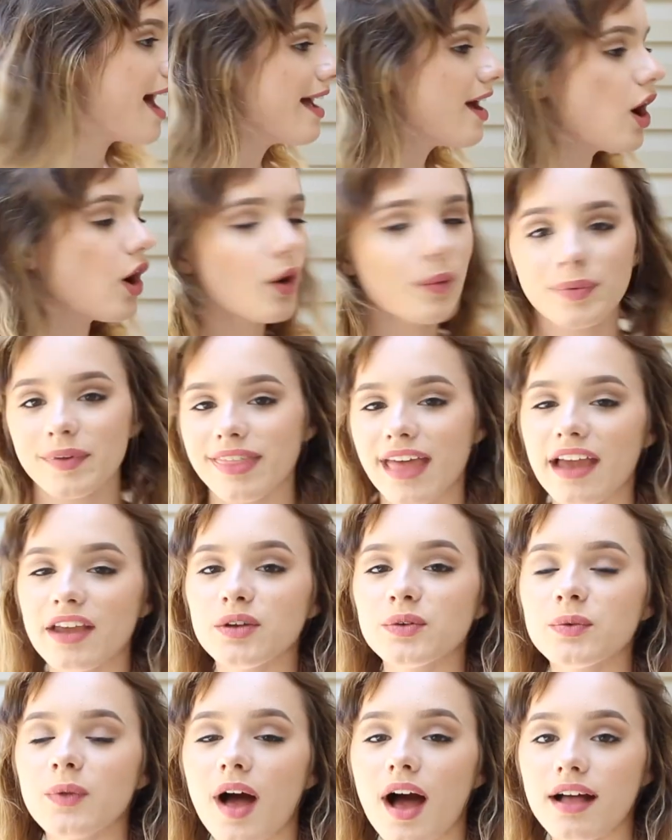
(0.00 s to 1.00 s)
I hope that
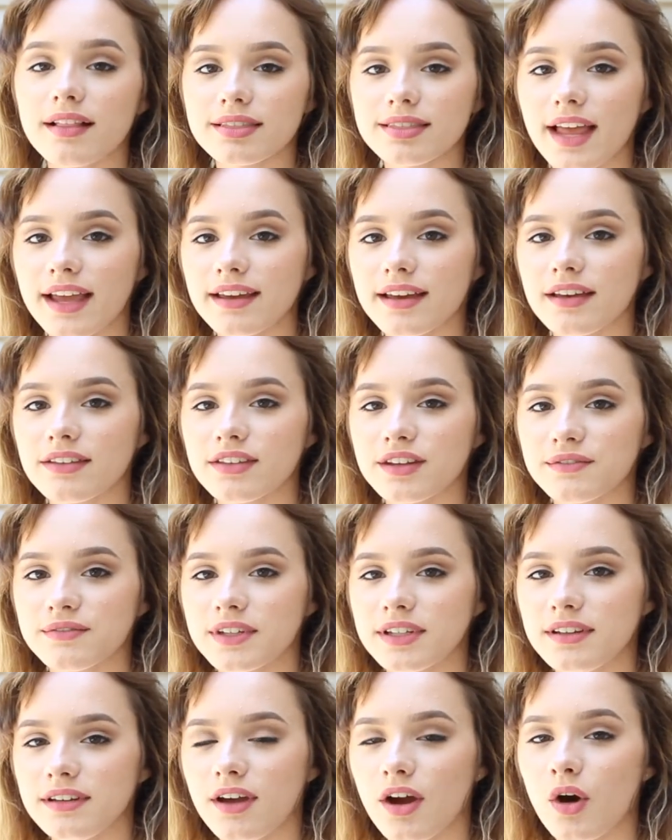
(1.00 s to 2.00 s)
you like the
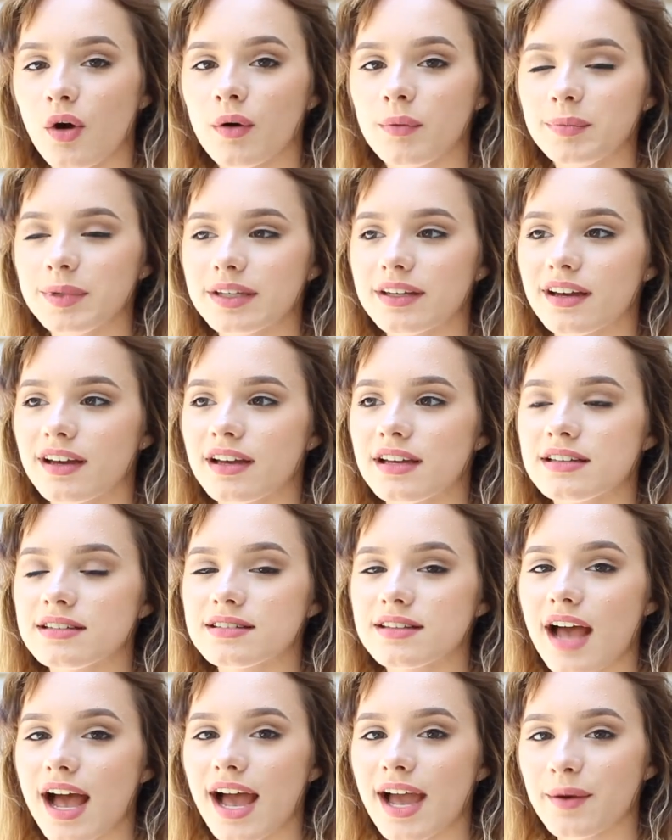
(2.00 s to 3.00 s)
video
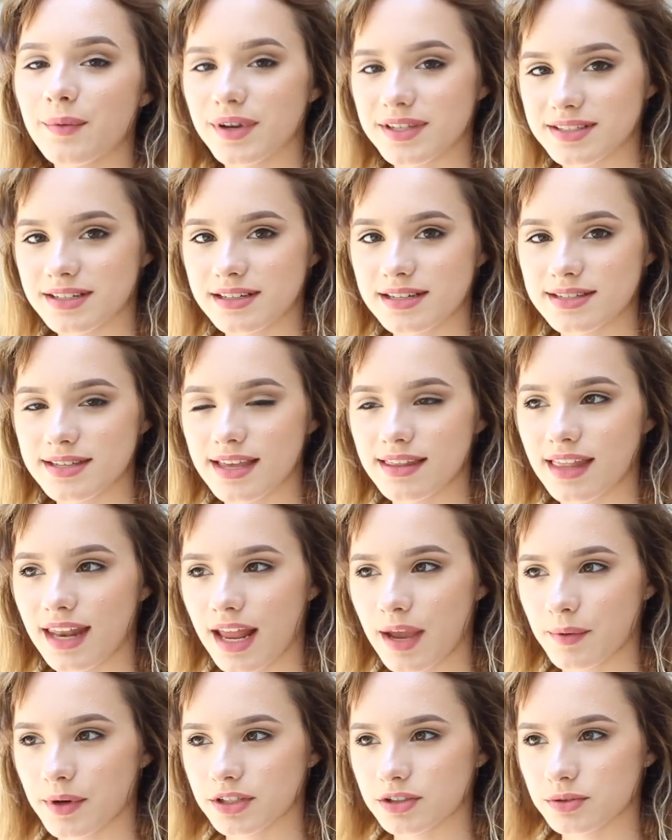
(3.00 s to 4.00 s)
because I was going to say that
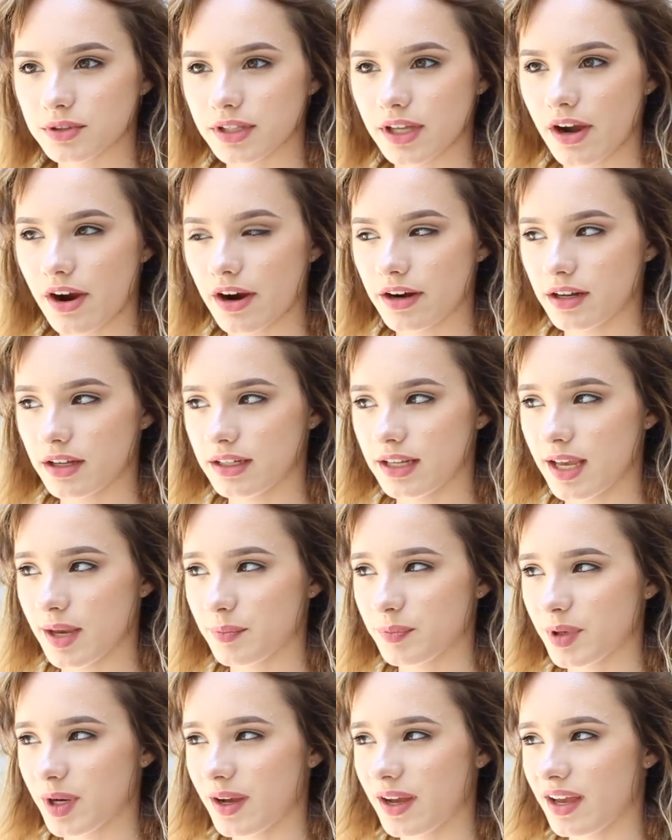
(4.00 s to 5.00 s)
I worked really hard on
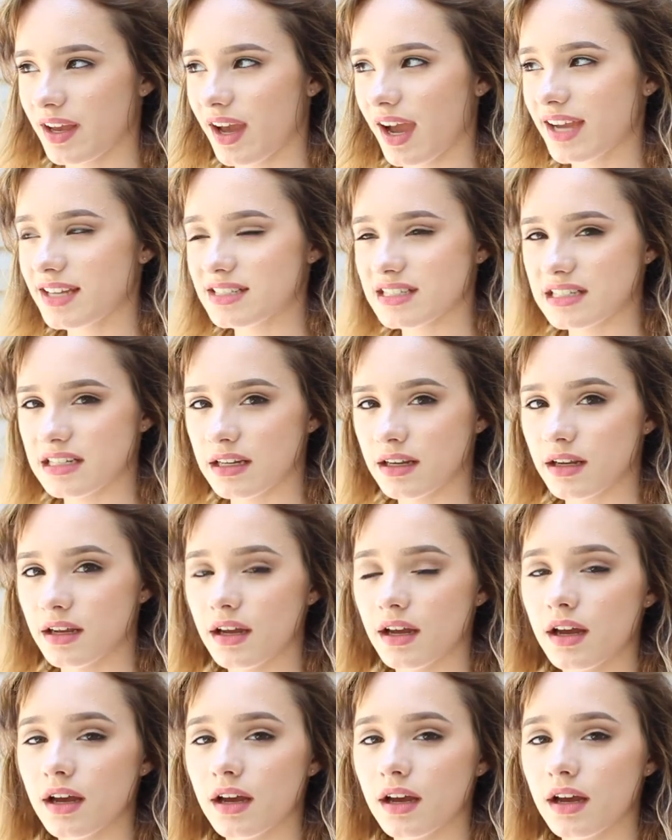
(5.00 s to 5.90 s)
it, but I didn't.